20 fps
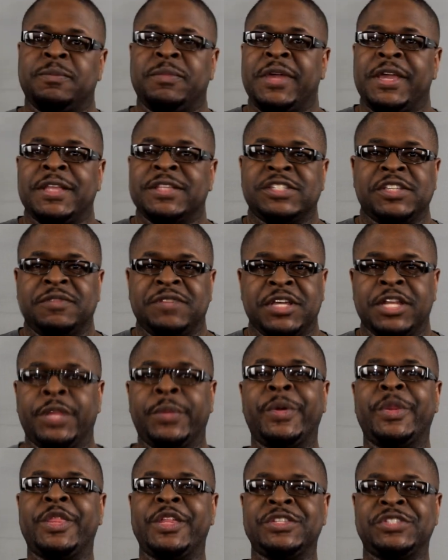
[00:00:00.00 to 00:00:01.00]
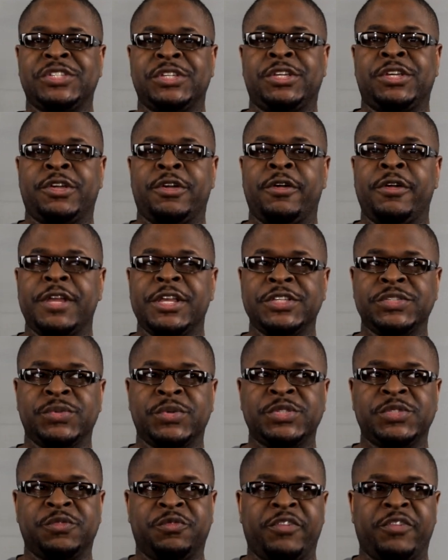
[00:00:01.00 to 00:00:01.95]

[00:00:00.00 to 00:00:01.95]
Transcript: means of dealing with insecurities was